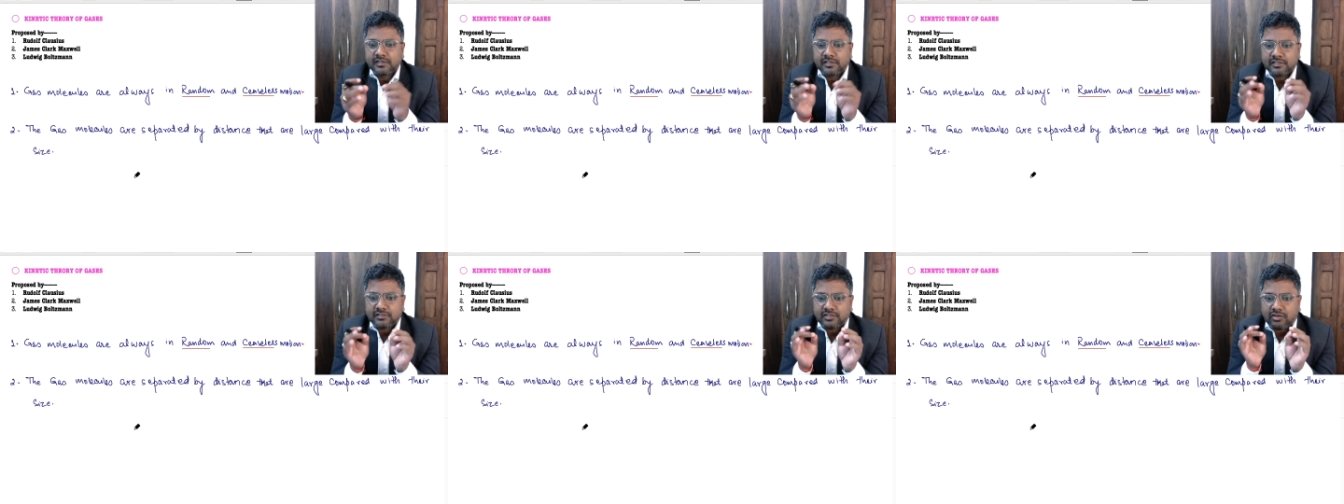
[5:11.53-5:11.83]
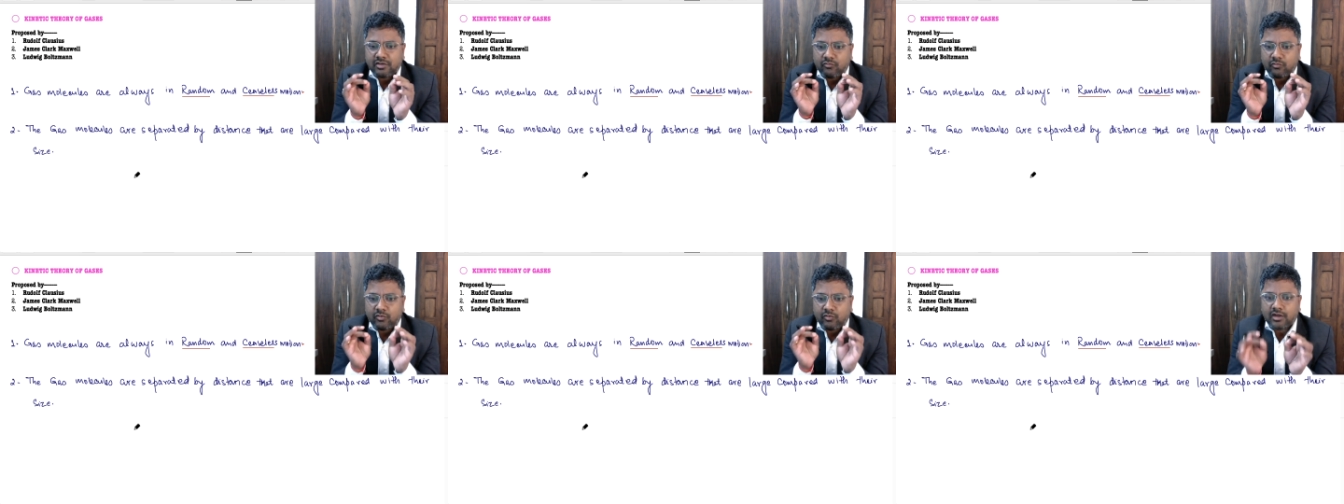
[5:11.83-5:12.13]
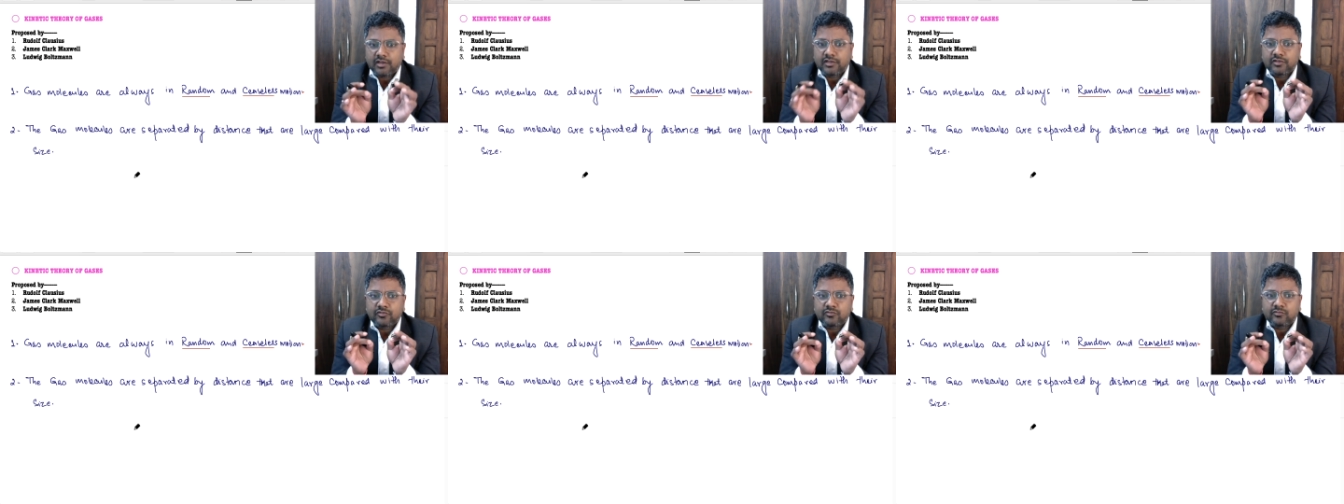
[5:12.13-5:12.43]
The
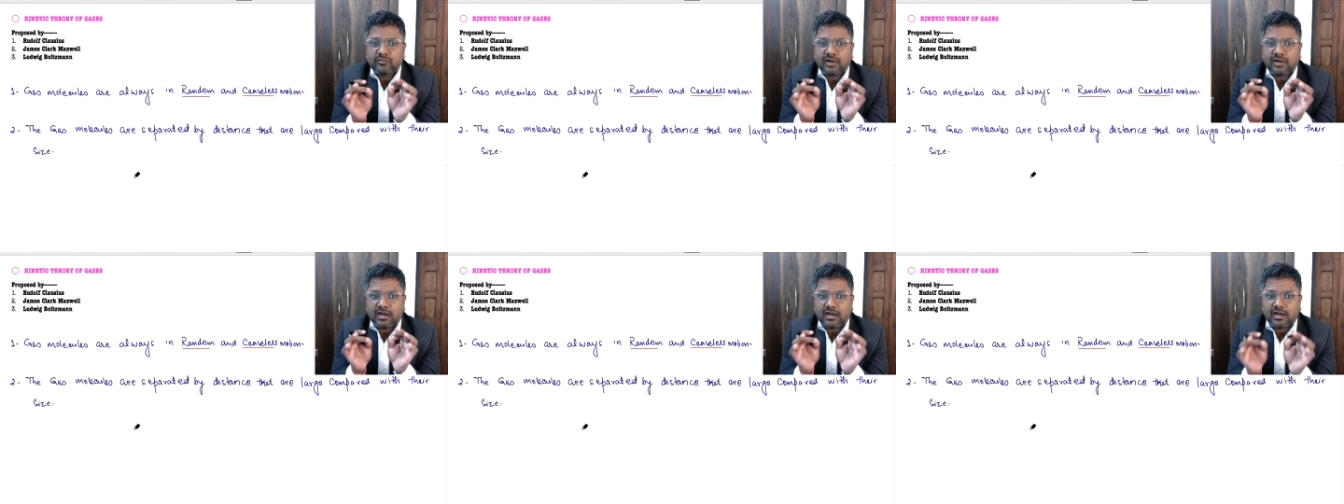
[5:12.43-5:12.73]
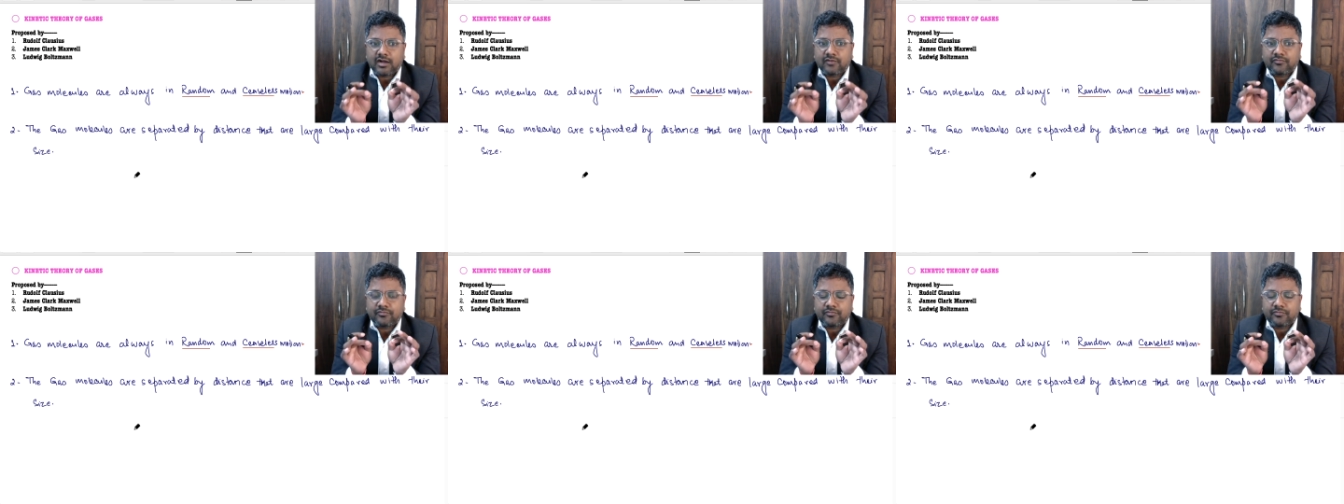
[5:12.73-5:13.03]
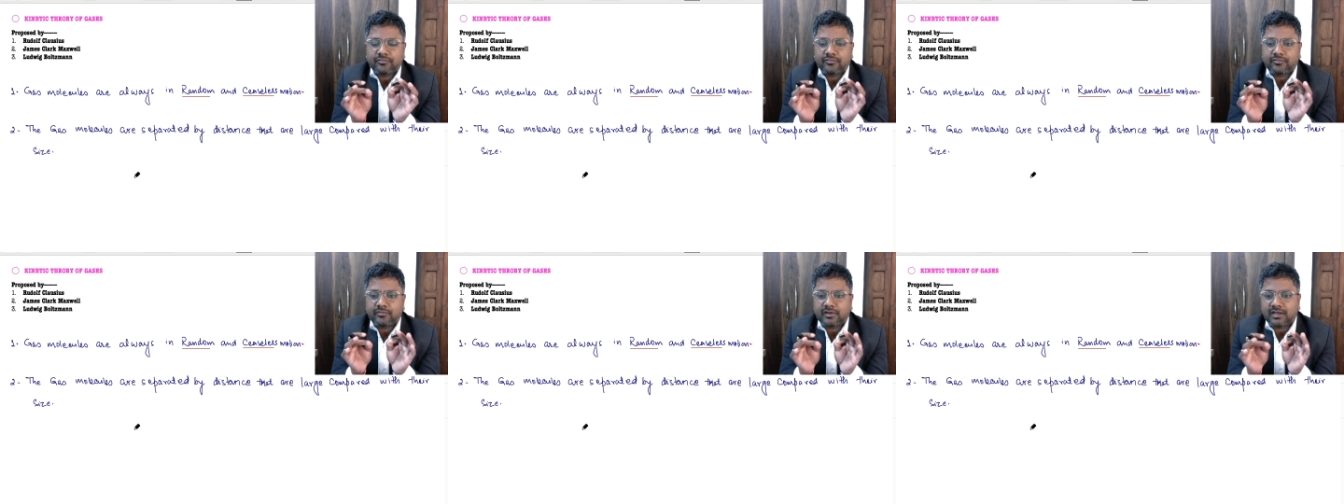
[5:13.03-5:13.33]
volume of
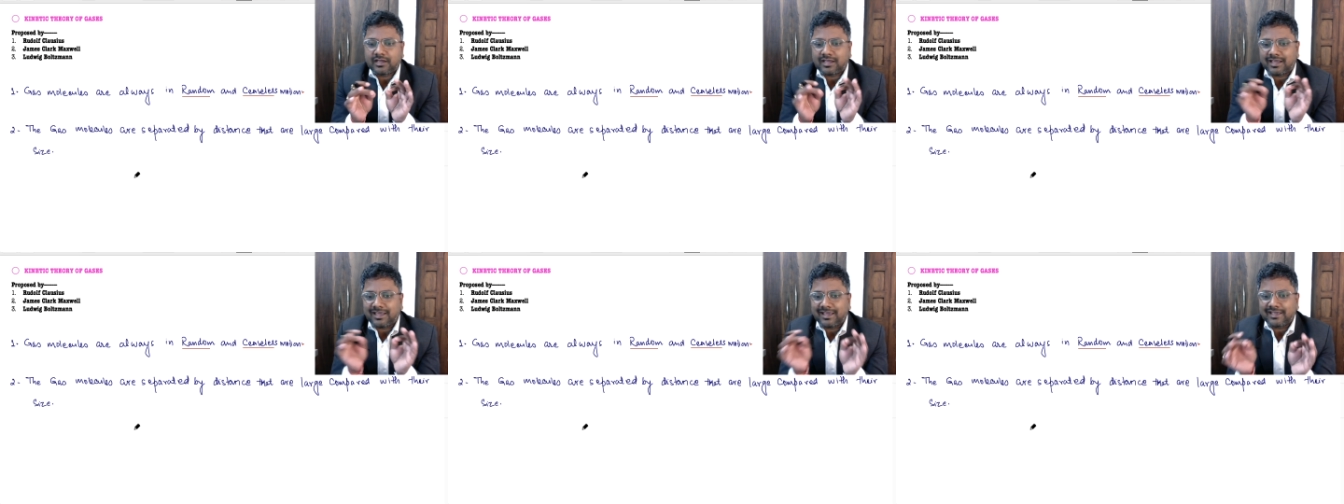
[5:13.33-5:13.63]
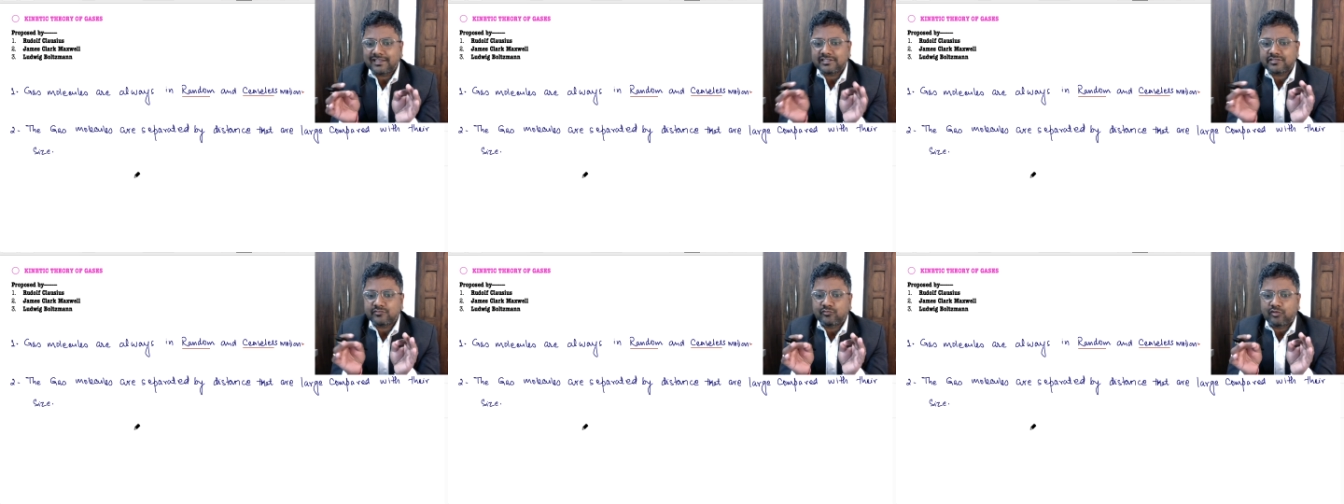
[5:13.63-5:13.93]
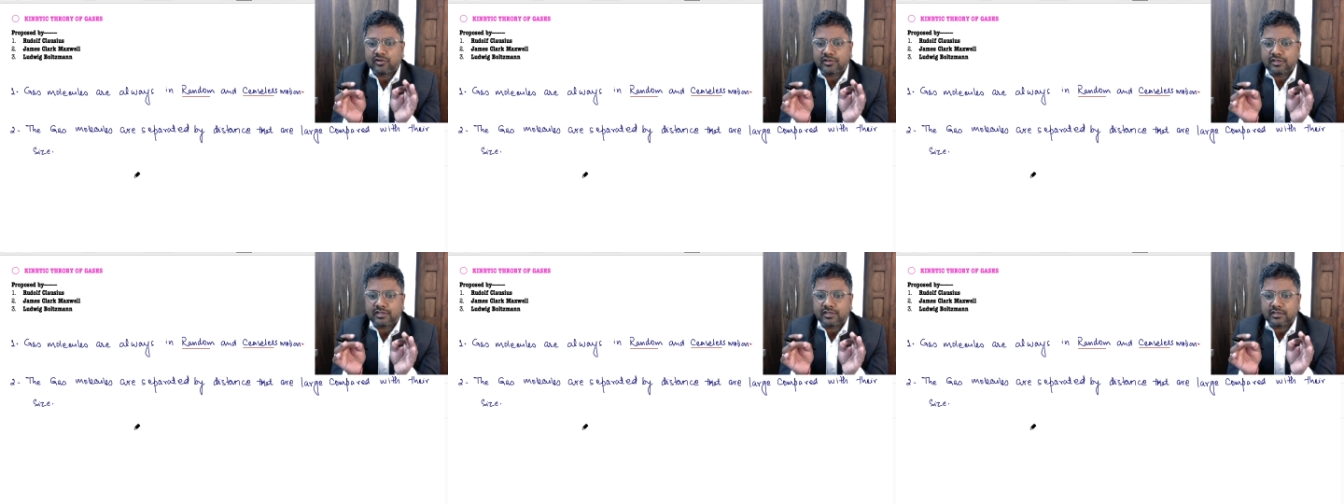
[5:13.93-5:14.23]
a gas
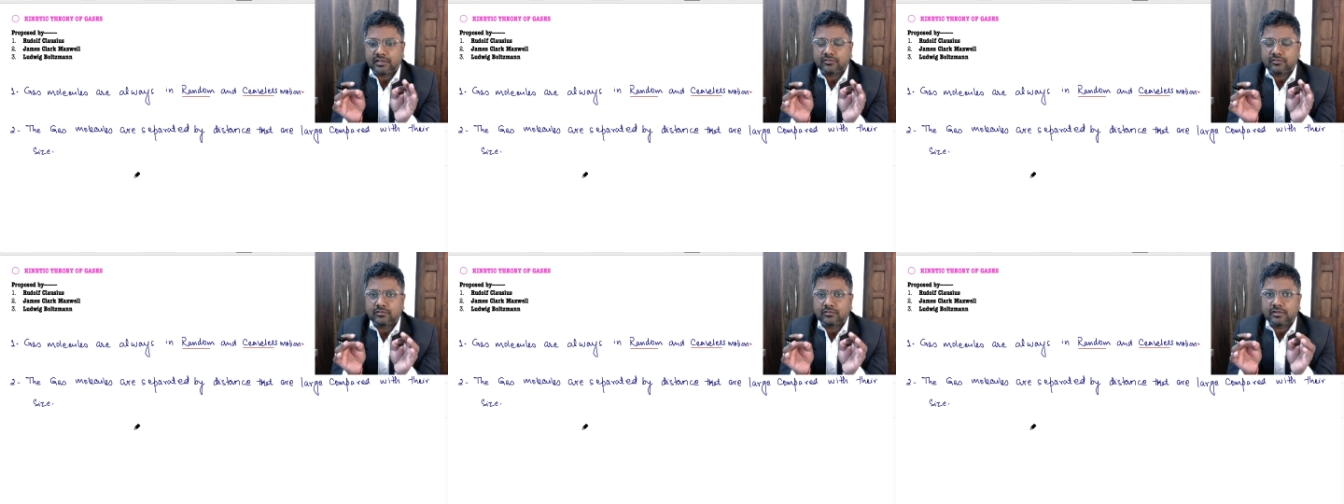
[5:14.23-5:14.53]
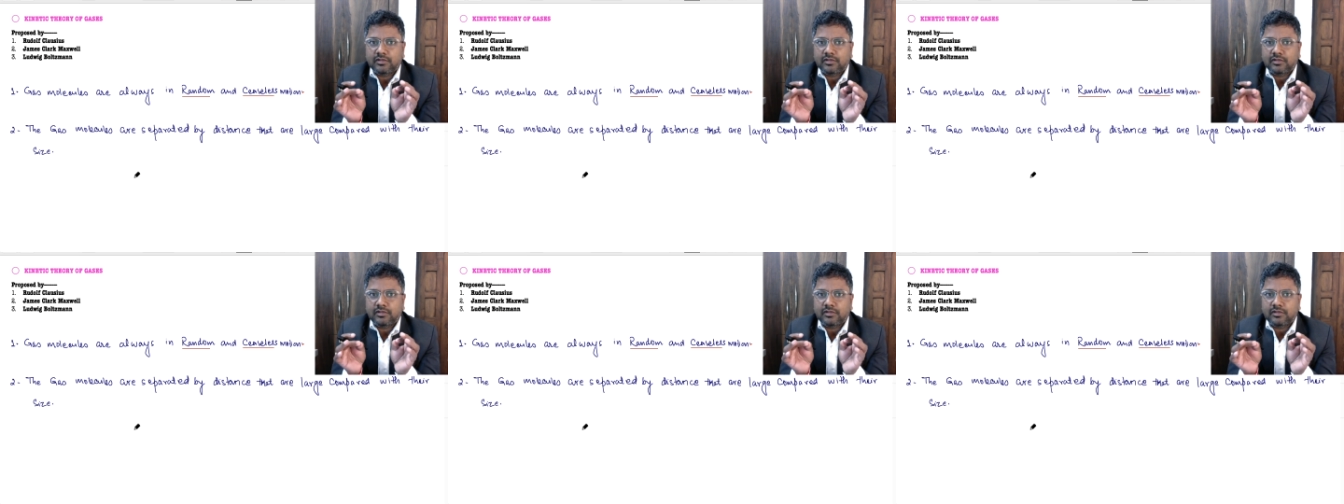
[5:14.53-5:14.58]
molecule